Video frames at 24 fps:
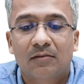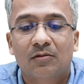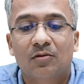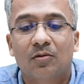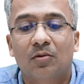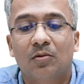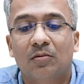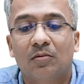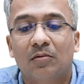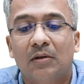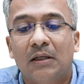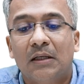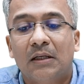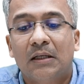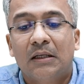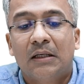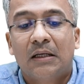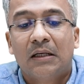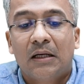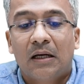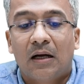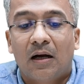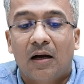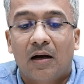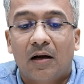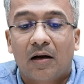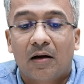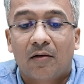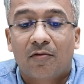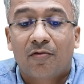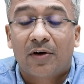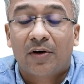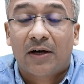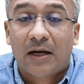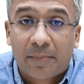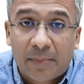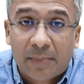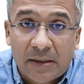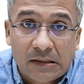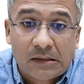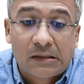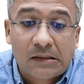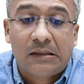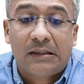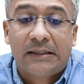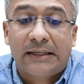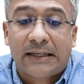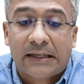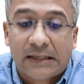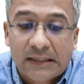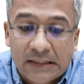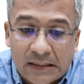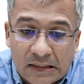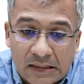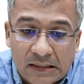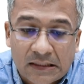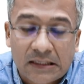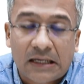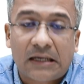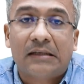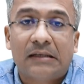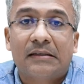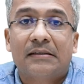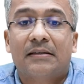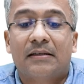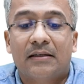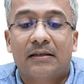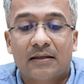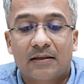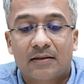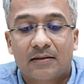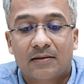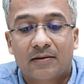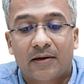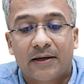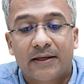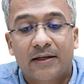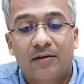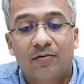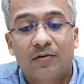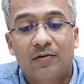So fundamental technical analysis, right?